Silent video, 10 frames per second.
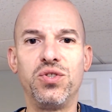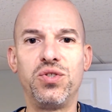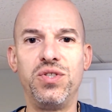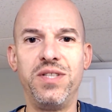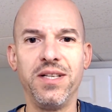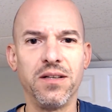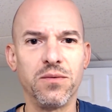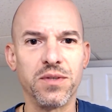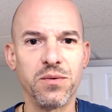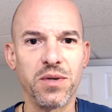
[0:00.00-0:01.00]
did
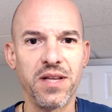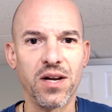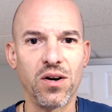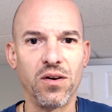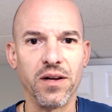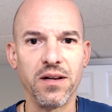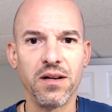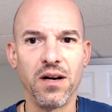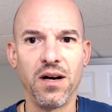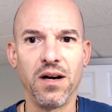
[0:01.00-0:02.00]
what did they call it?
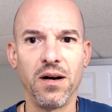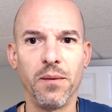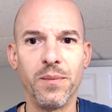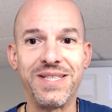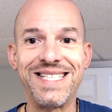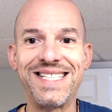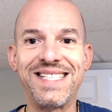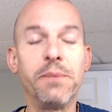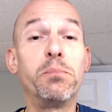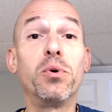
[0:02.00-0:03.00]
Um,
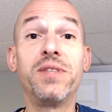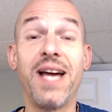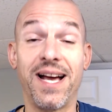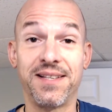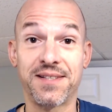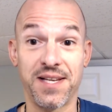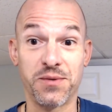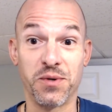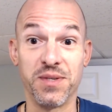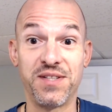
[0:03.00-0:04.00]
simple tasks. That's
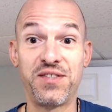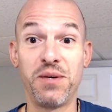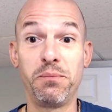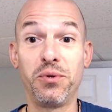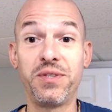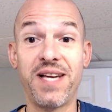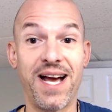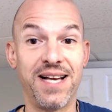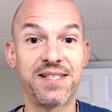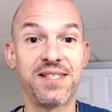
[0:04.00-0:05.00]
what it was. Simple
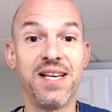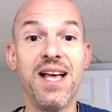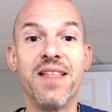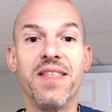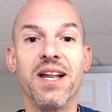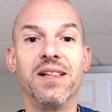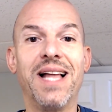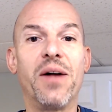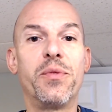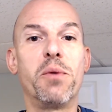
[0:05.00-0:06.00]
tasks that
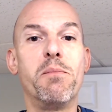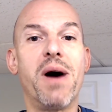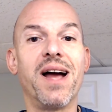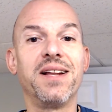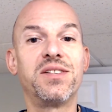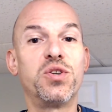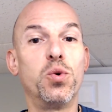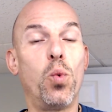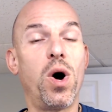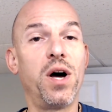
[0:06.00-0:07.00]
allowed their minds to
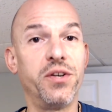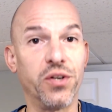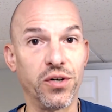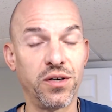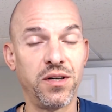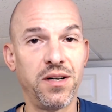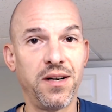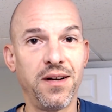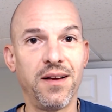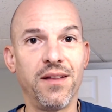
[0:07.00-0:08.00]
wander.
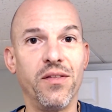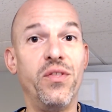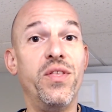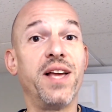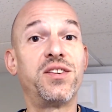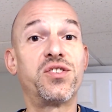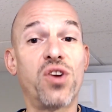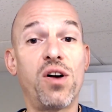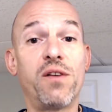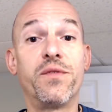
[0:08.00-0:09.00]
They
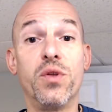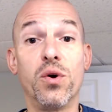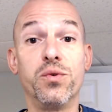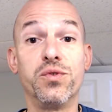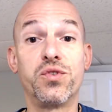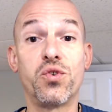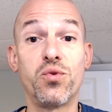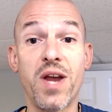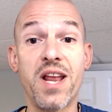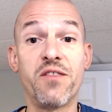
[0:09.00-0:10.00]
solved those
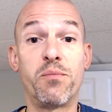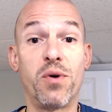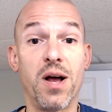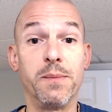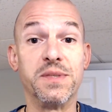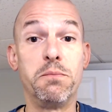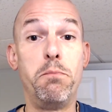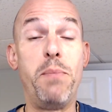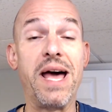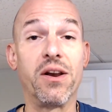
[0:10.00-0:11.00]
creative problems
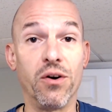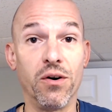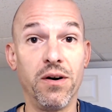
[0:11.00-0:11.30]
better